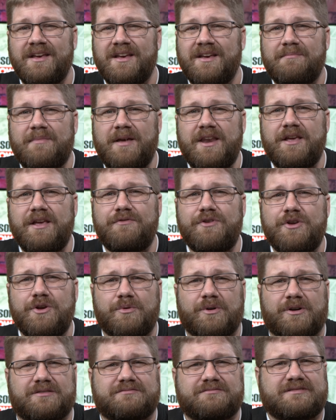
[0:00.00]
Many of
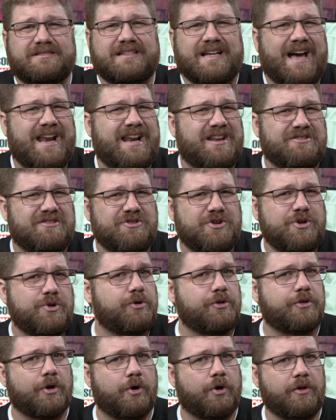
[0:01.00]
you are kind of new
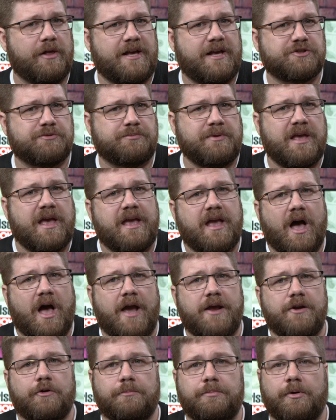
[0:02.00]
to the whole S B A
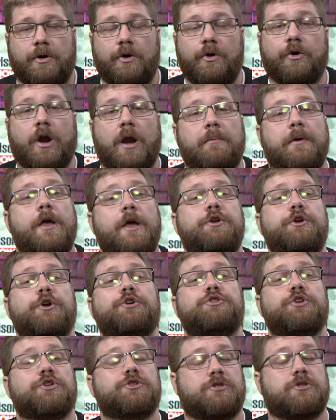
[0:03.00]
EIDL program, and you're
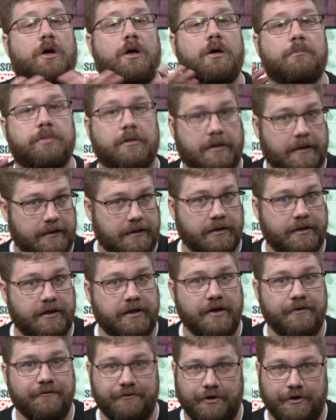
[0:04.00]
just completely
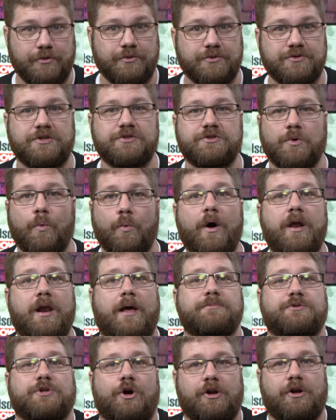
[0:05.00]
confused as to what
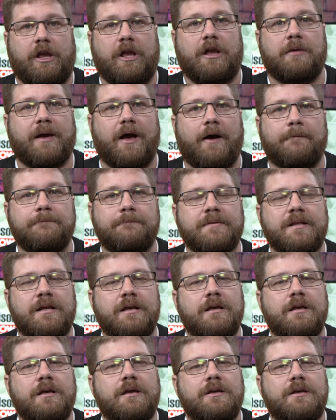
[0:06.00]
I'm talking about.
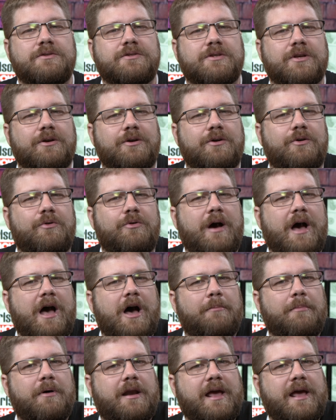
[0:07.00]
So how
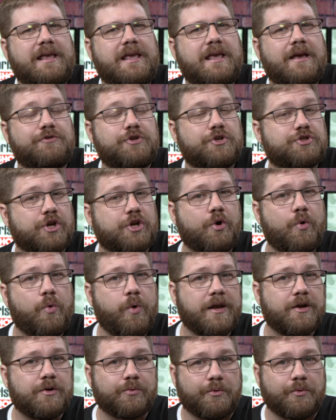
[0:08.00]
about I give just a
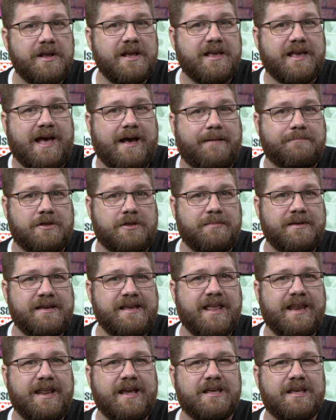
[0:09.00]
quick recap at the
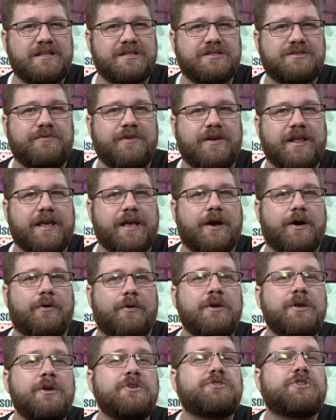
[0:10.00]
beginning of this video
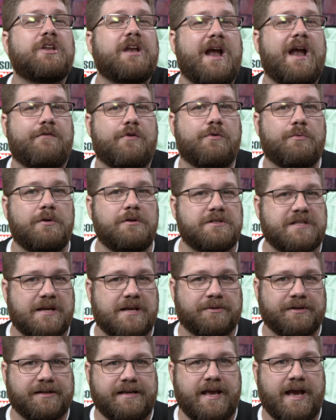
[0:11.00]
so that everyone is
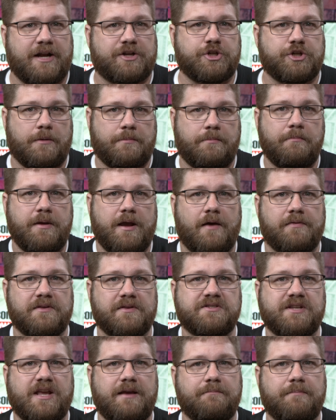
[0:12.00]
able to catch up and be on the
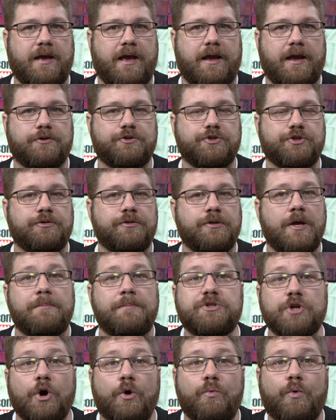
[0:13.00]
same page.
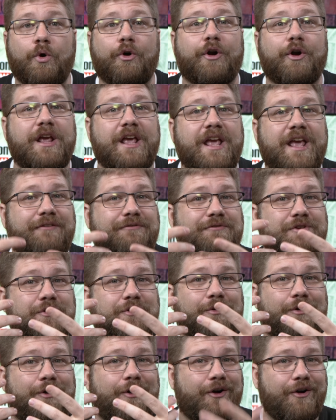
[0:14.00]
But don't worry, if
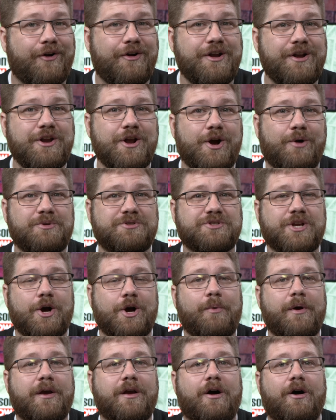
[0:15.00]
you already know what's
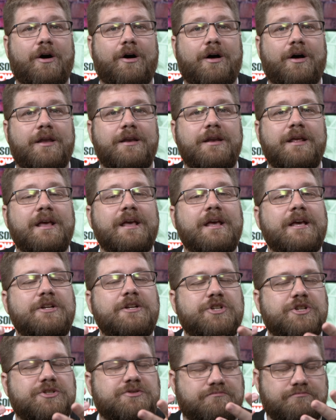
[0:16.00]
going on,
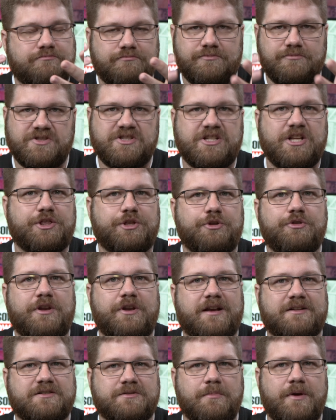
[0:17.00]
just sit through the
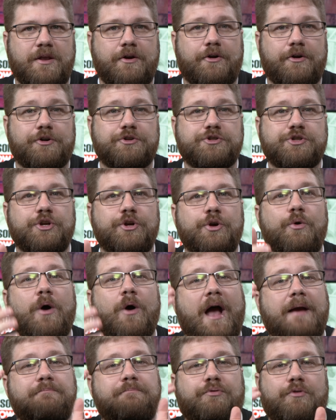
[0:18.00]
next minute or two.
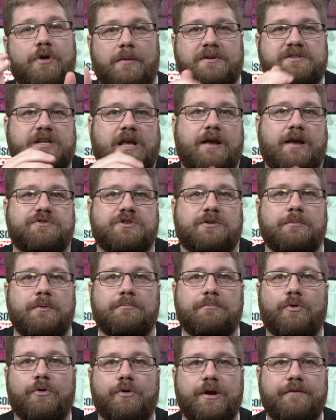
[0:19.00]
I promise I have some
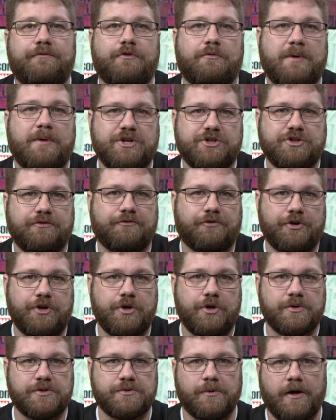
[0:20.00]
important information for
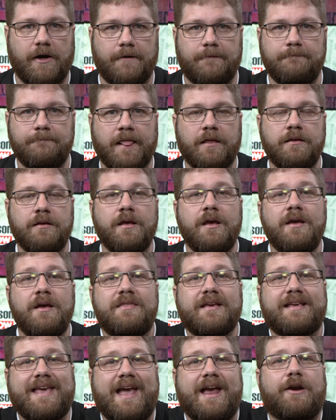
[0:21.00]
you as well.
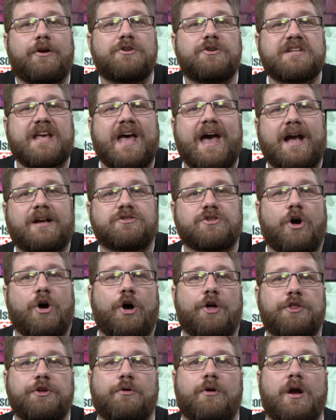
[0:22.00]
The CARES Act
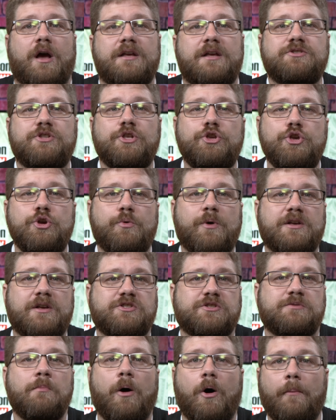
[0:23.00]
authorized the U S
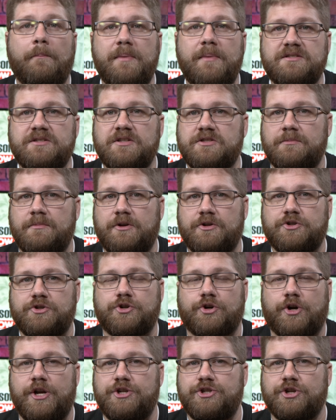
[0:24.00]
Small Business
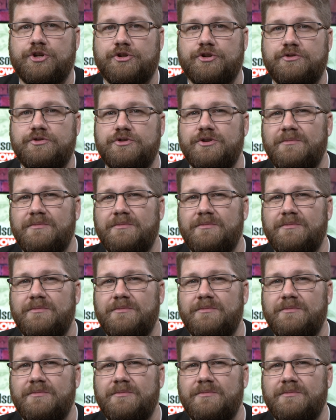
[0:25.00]
Administration to